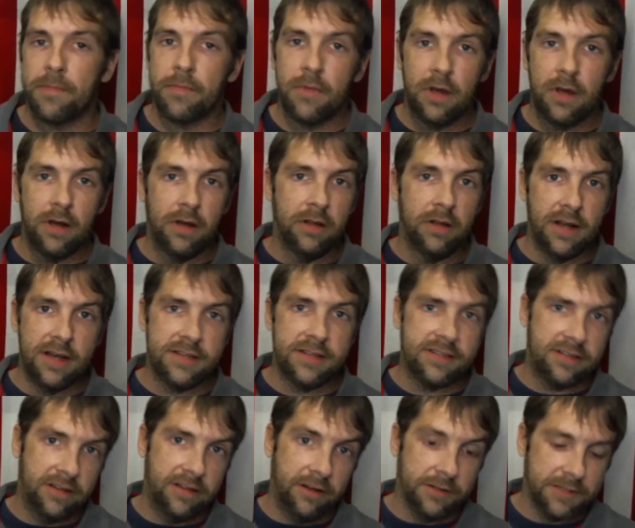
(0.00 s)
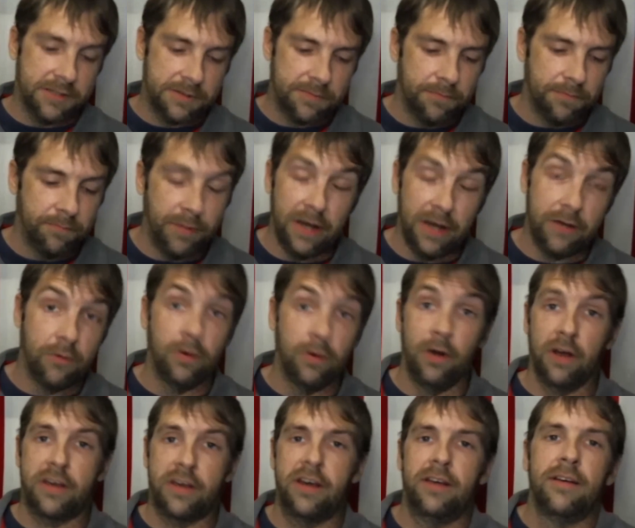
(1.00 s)
unless it's by
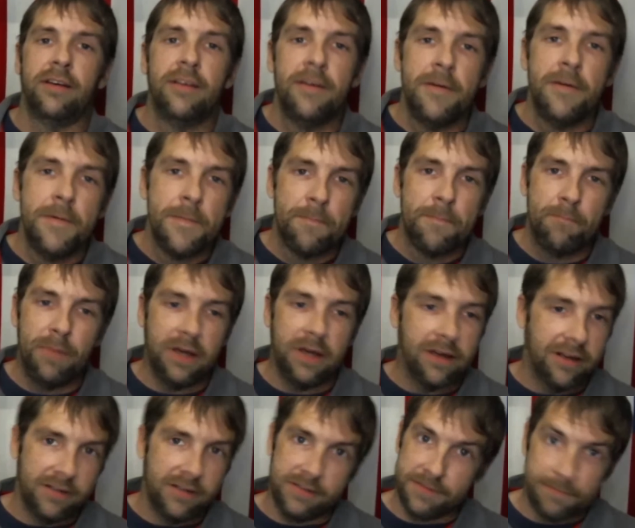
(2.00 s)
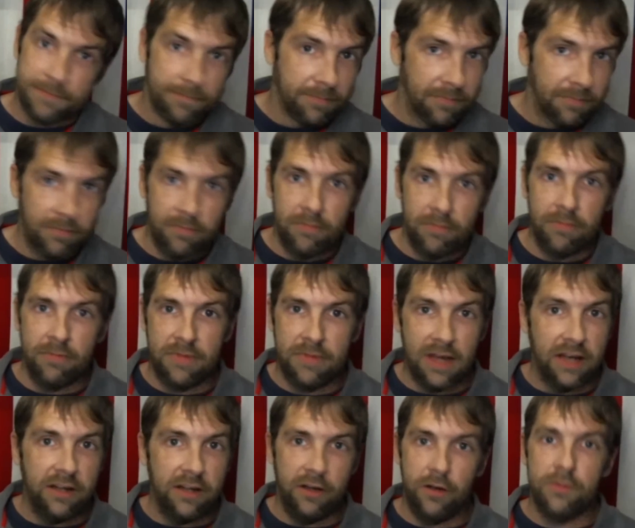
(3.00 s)
crook, because
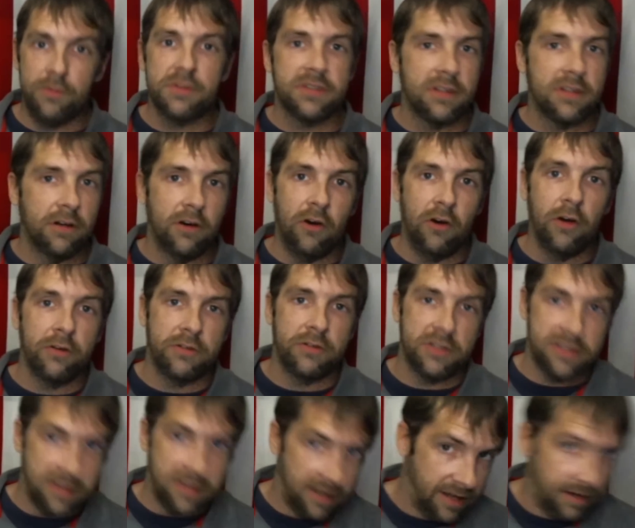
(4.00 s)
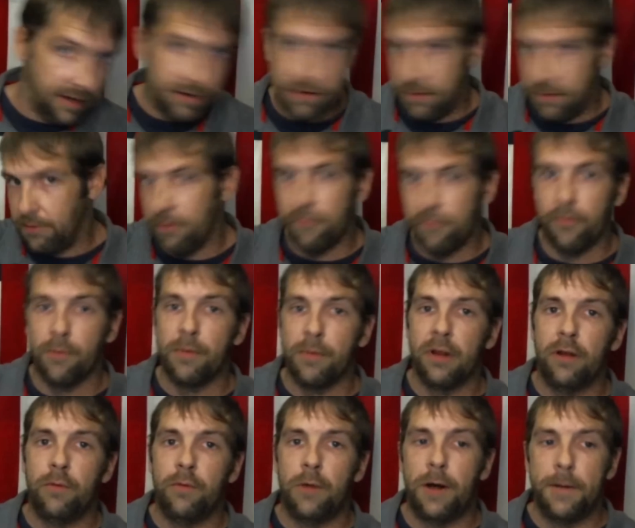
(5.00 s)
they use the hook just to get into
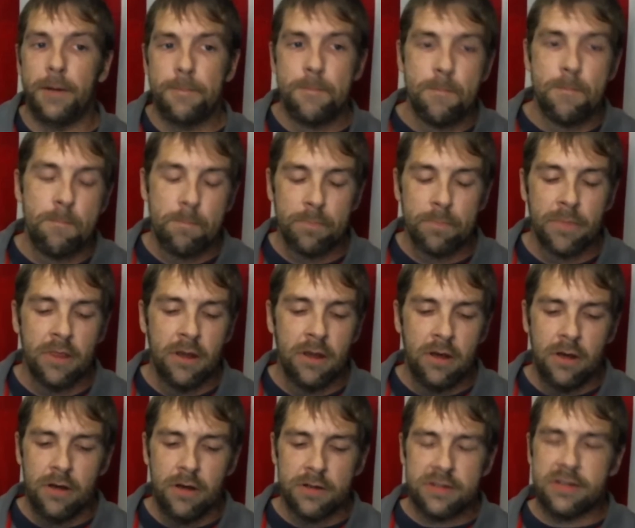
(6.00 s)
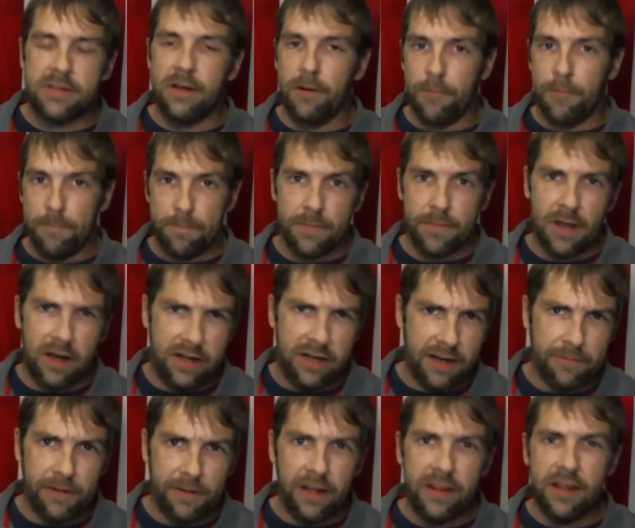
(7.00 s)
Formula One. So I
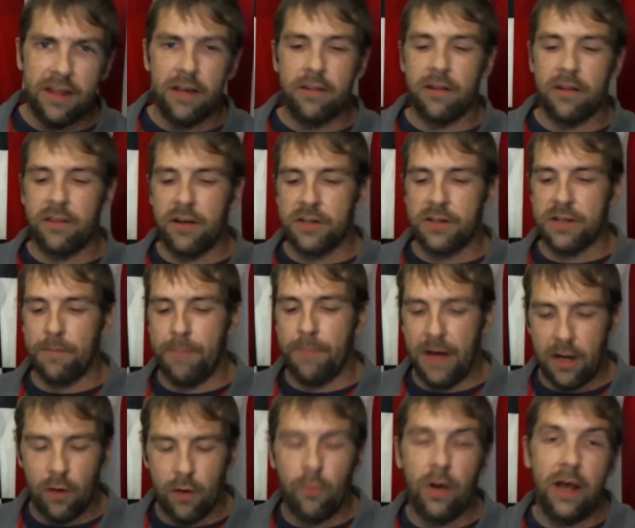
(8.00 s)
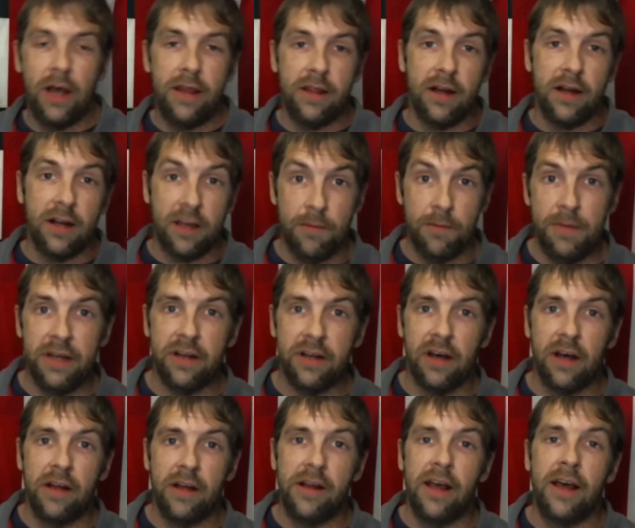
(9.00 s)
definitely think that there's a better way that it can be
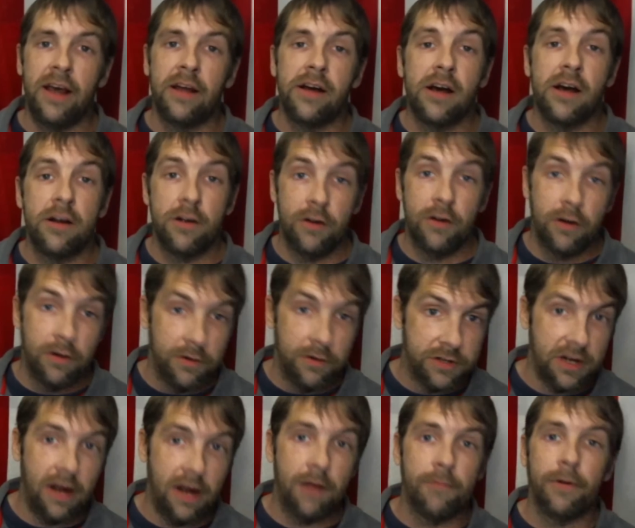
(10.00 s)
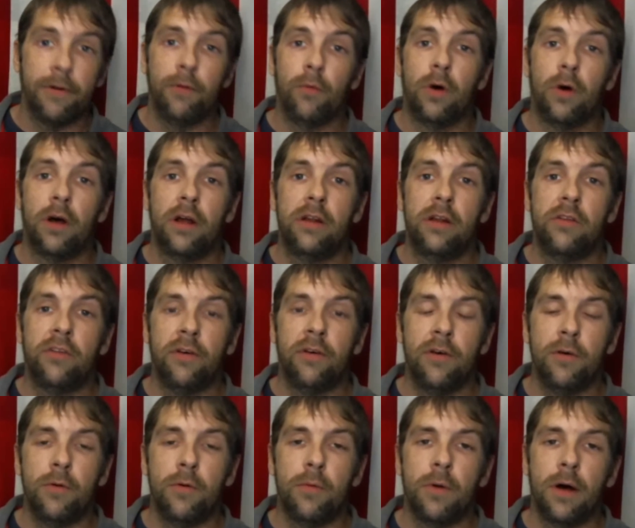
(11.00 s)
done, and I urge everyone
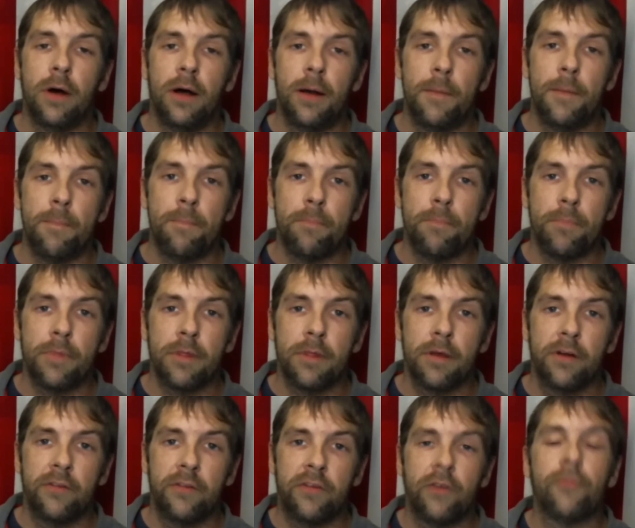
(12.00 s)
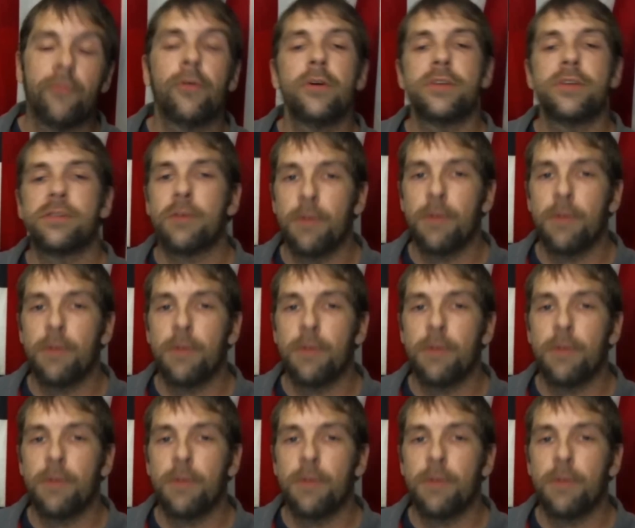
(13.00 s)
to voice your